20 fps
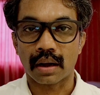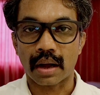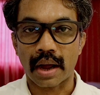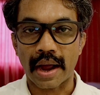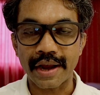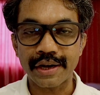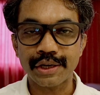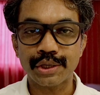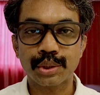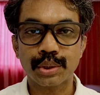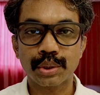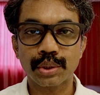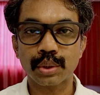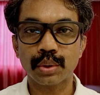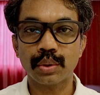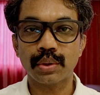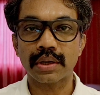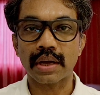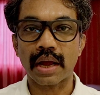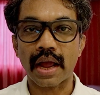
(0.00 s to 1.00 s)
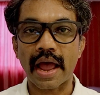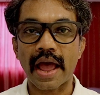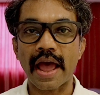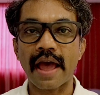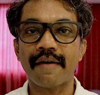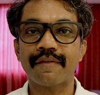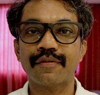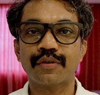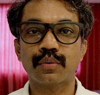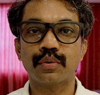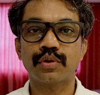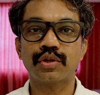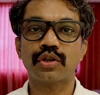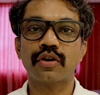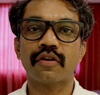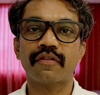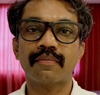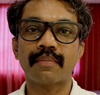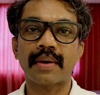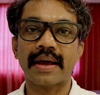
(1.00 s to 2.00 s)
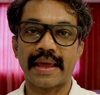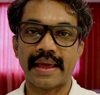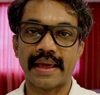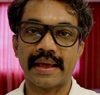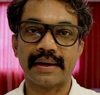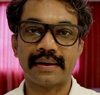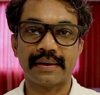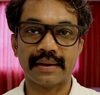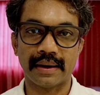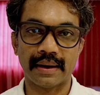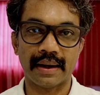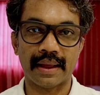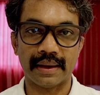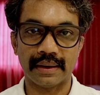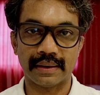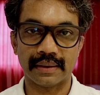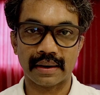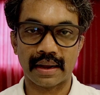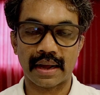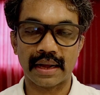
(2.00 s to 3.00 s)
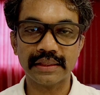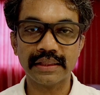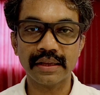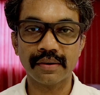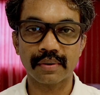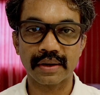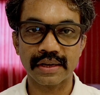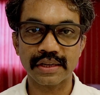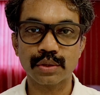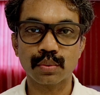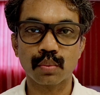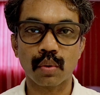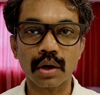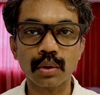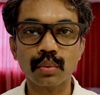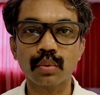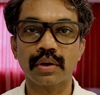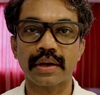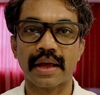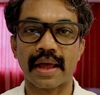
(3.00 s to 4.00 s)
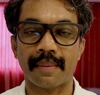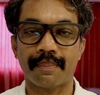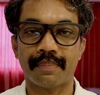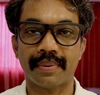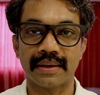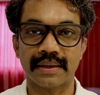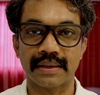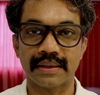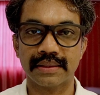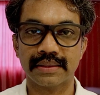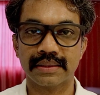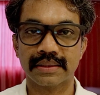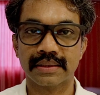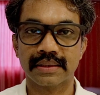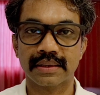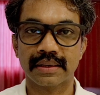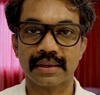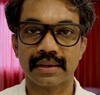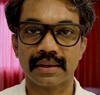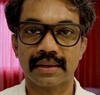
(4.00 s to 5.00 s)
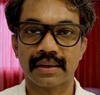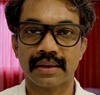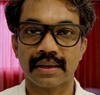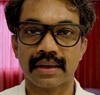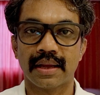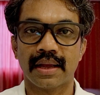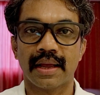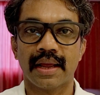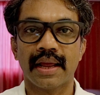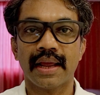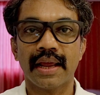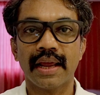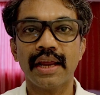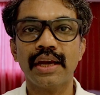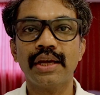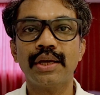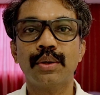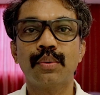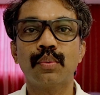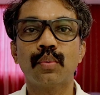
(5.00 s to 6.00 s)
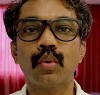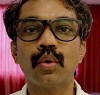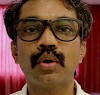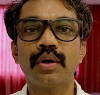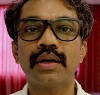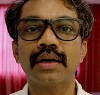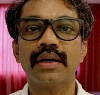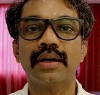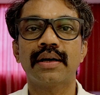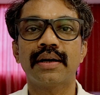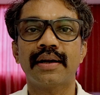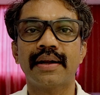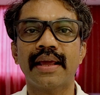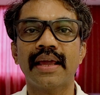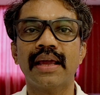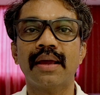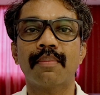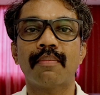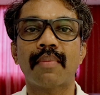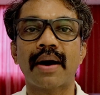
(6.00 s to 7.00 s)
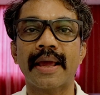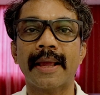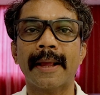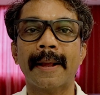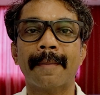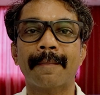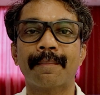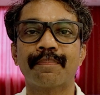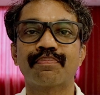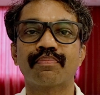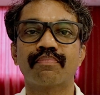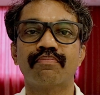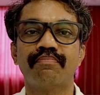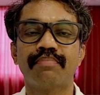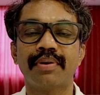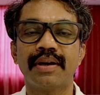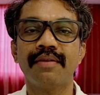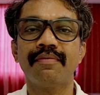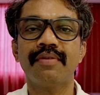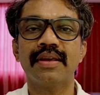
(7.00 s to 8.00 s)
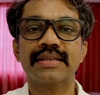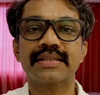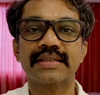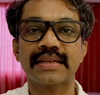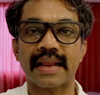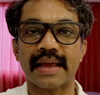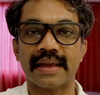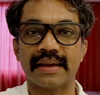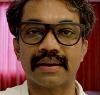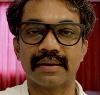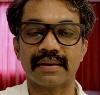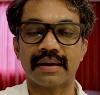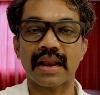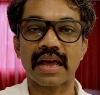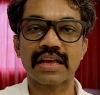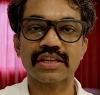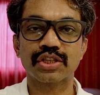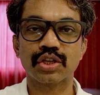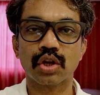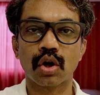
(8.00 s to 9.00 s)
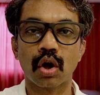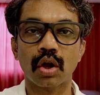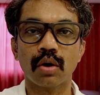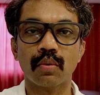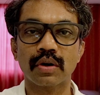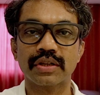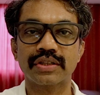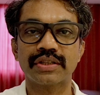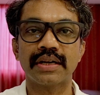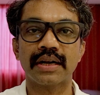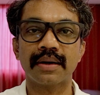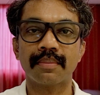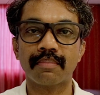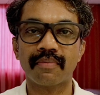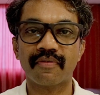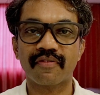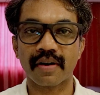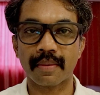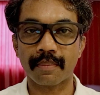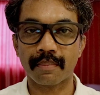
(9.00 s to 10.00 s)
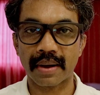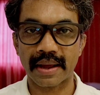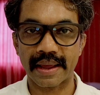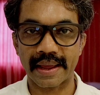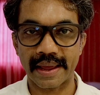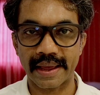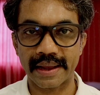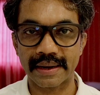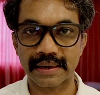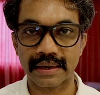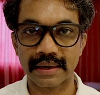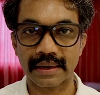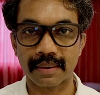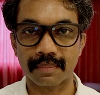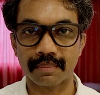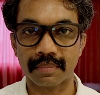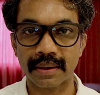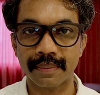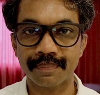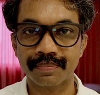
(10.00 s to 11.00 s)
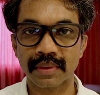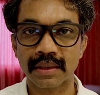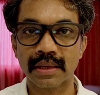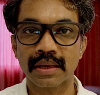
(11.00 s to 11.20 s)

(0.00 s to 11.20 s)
I should have switched off my Airtel line. Otherwise, what would happen is it would take my previous line. Last call was done from my Airtel number.